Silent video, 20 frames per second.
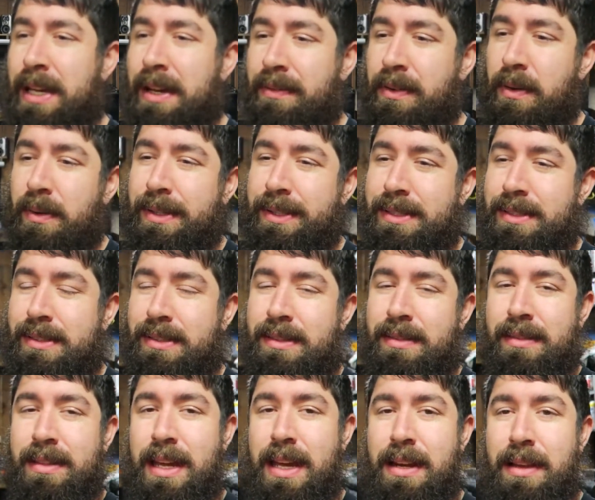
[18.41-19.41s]
I've always
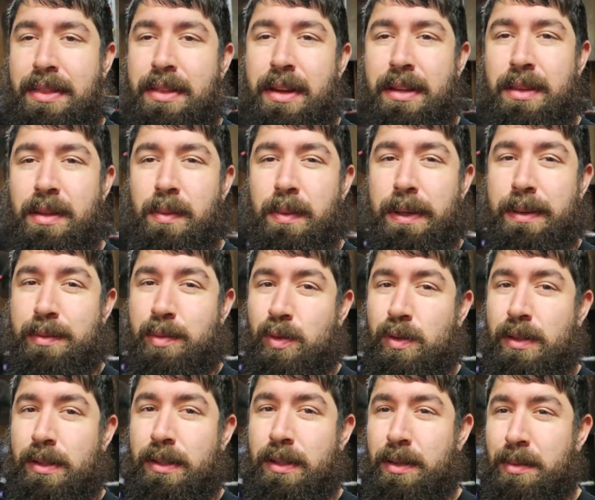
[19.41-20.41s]
kind of thought the whips
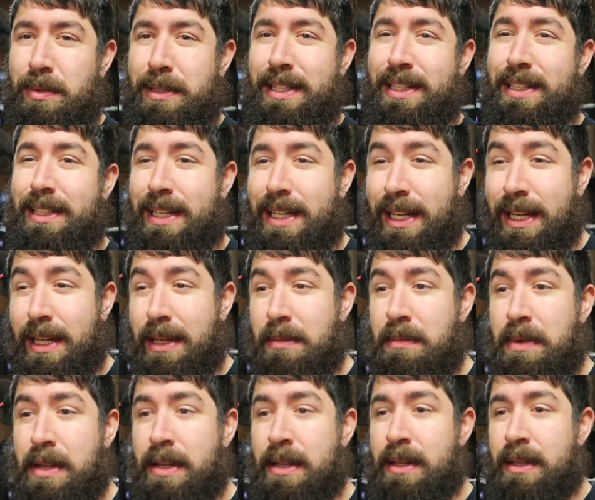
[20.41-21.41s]
were a little bit
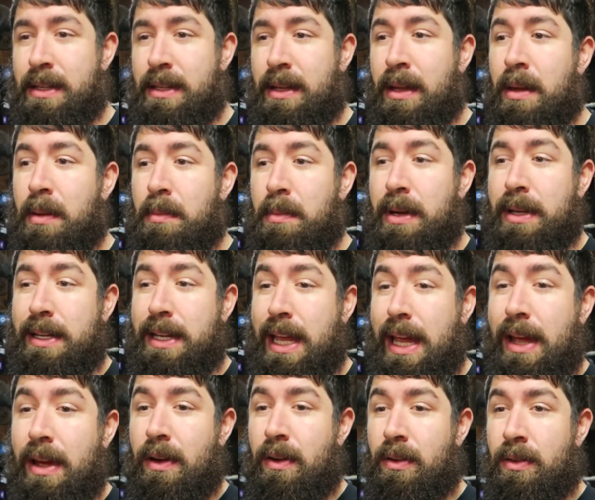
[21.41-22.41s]
lame, but
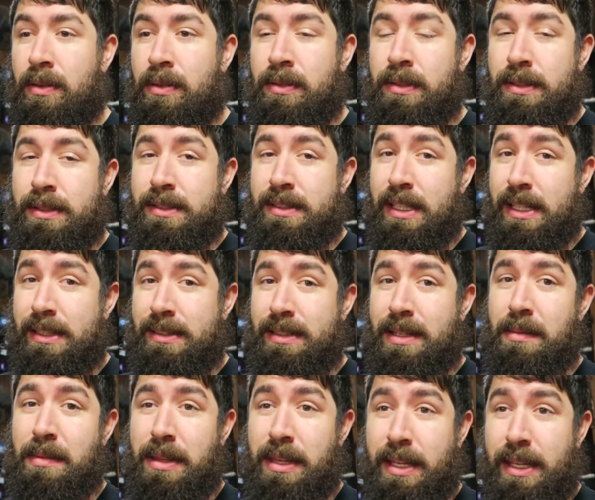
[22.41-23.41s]
now seeing
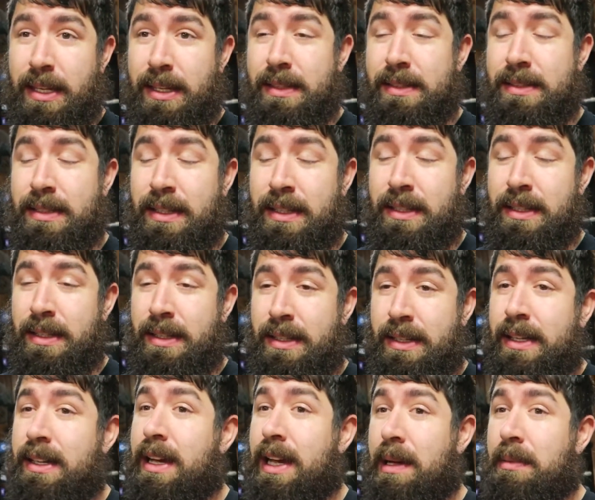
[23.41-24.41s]
some of these,
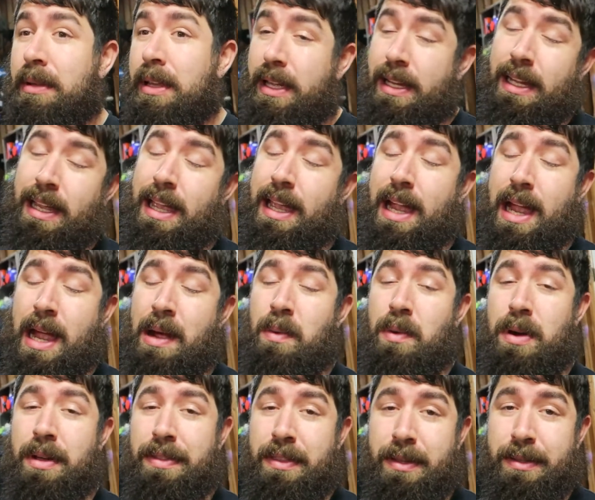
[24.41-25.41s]
I'm like, I
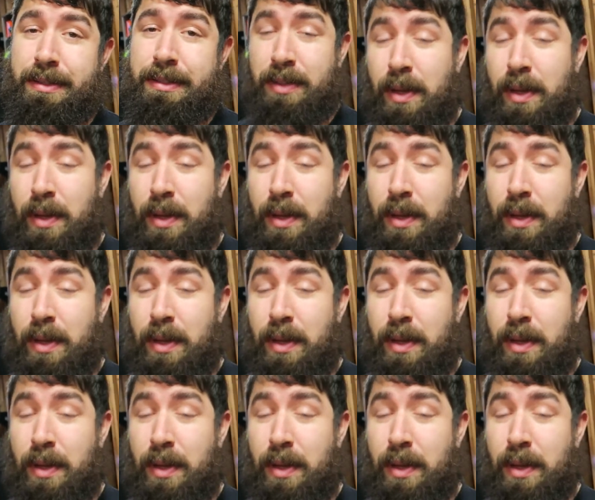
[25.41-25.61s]
want those.